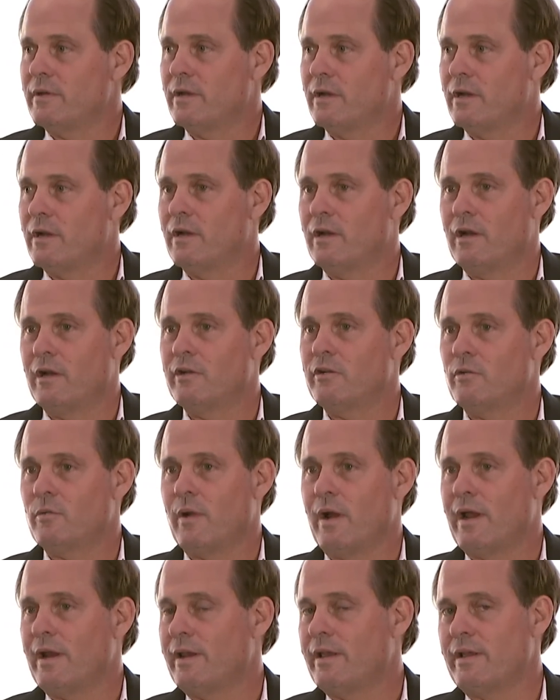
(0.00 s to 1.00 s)

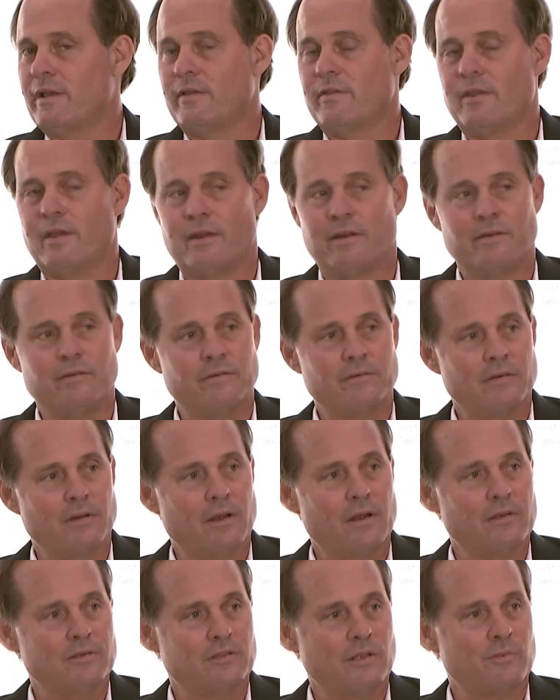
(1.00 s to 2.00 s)
underwriting and then
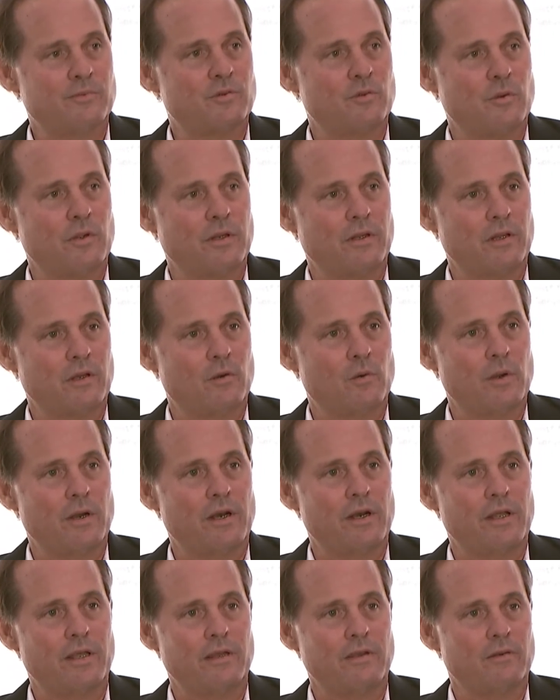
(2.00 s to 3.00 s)
subsequent
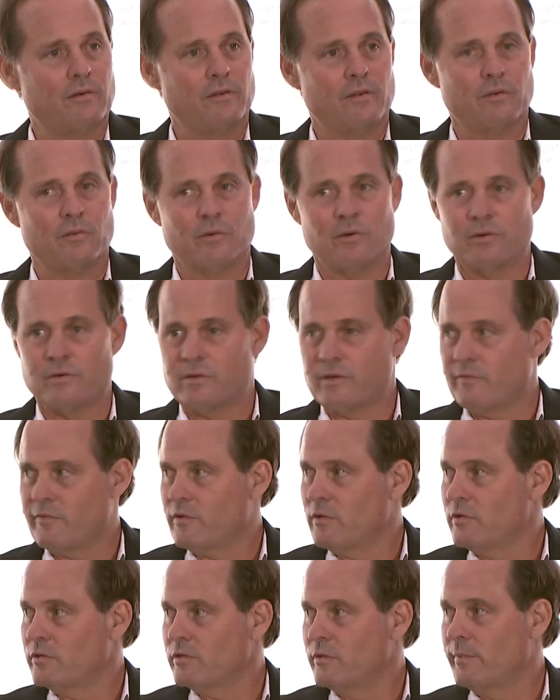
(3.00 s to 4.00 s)
liquidity or that were
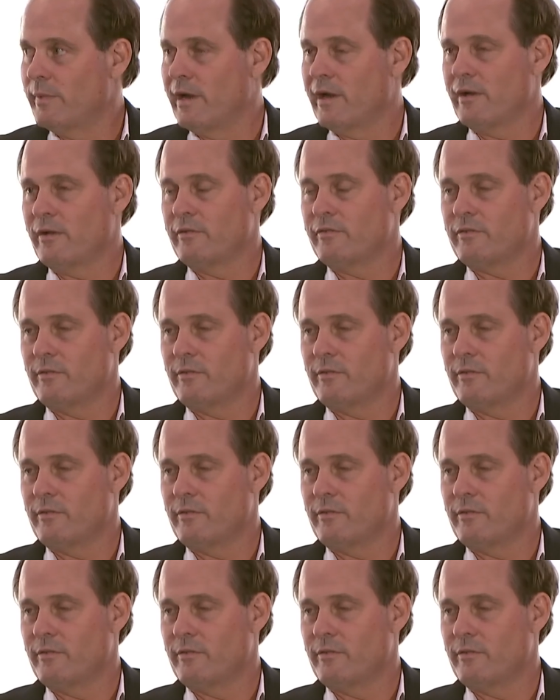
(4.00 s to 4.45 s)
difficult to model.